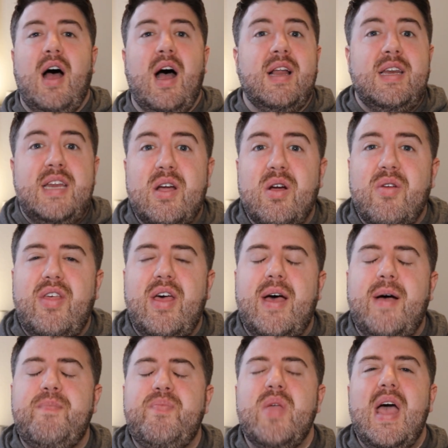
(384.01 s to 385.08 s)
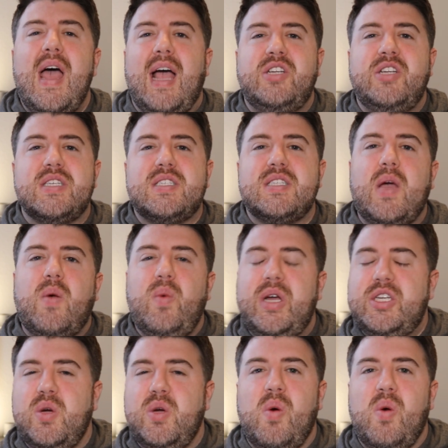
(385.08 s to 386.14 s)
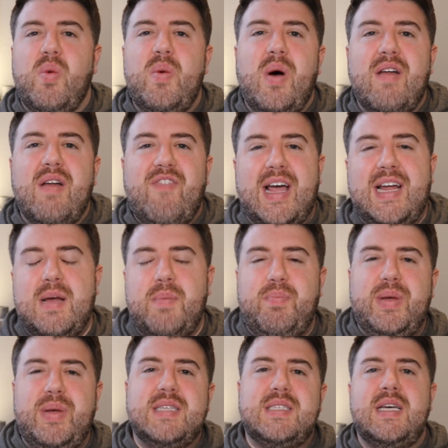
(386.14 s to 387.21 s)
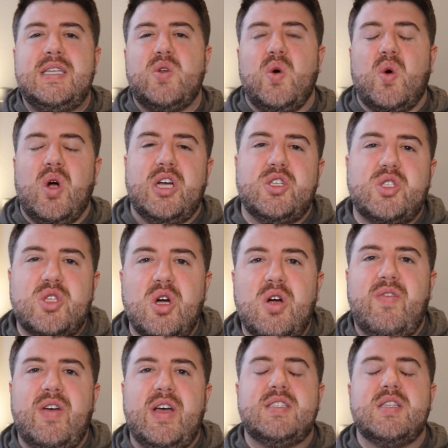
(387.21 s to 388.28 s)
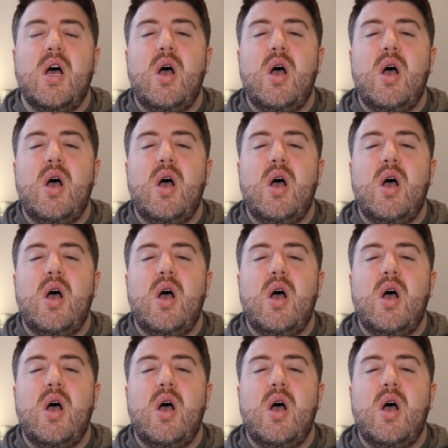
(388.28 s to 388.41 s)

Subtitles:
near them. And just like we do when we want to find a business or a service,